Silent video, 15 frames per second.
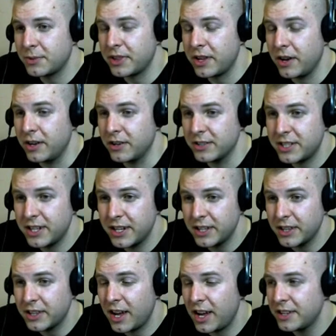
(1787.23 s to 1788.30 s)
without
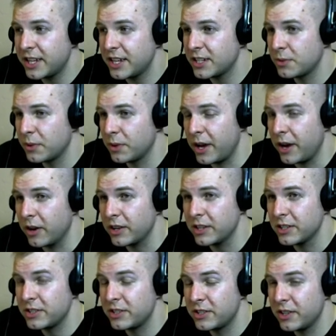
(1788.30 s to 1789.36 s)
understanding the context, without
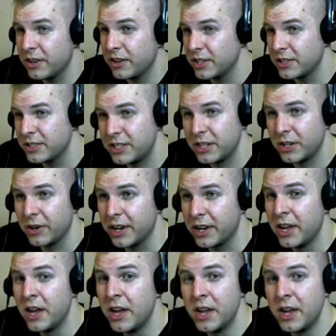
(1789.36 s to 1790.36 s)
cons considering